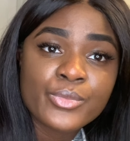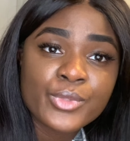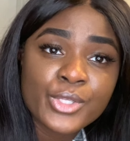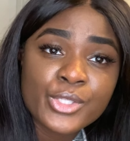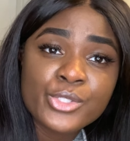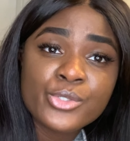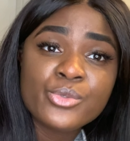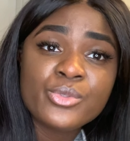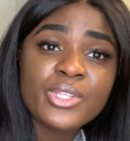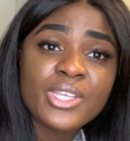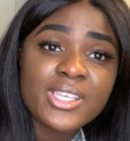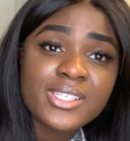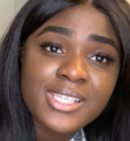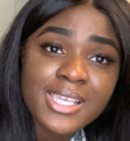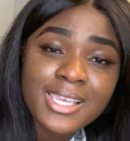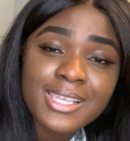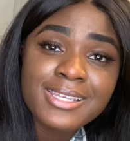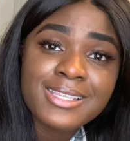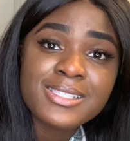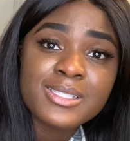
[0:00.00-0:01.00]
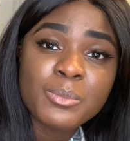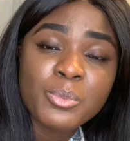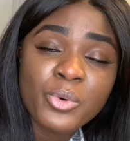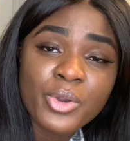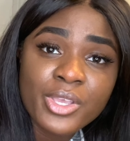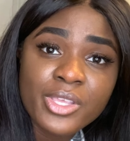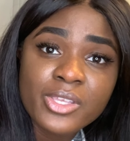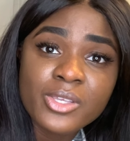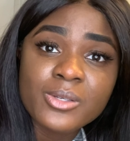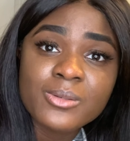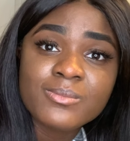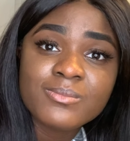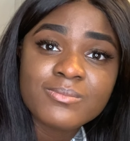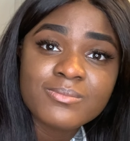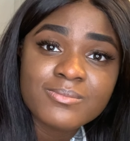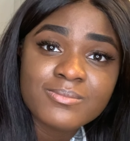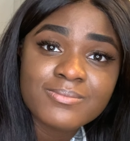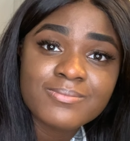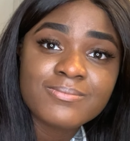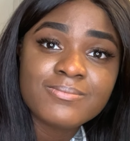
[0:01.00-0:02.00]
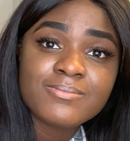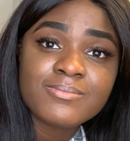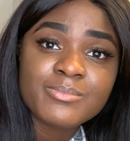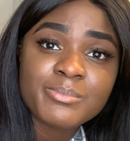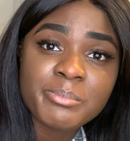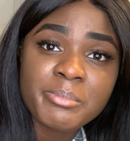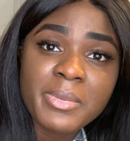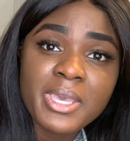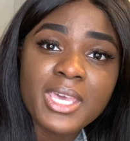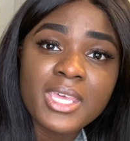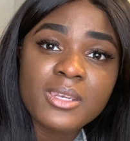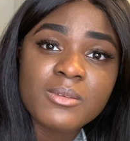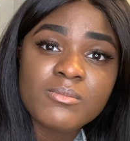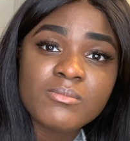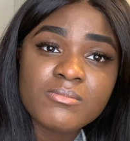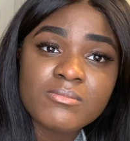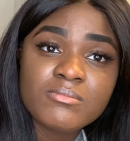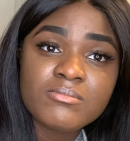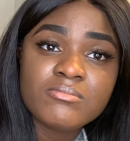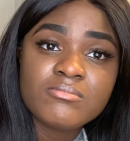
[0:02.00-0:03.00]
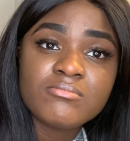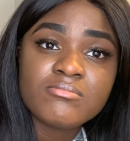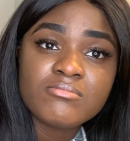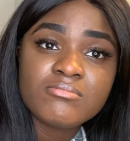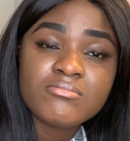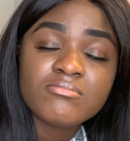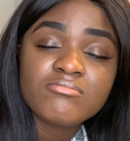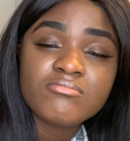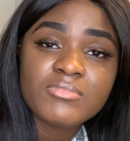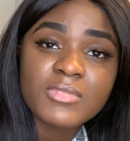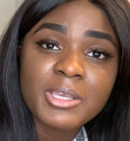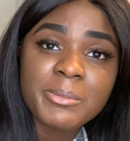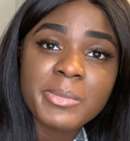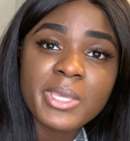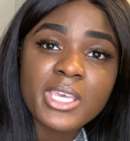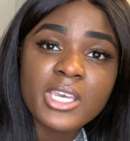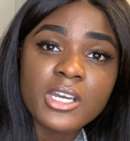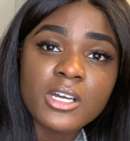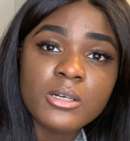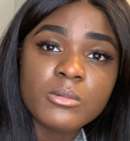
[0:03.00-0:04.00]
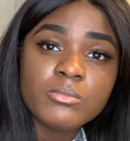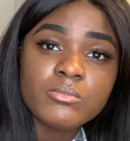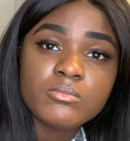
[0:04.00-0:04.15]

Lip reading: Two things that can disappoint you: men and makeup.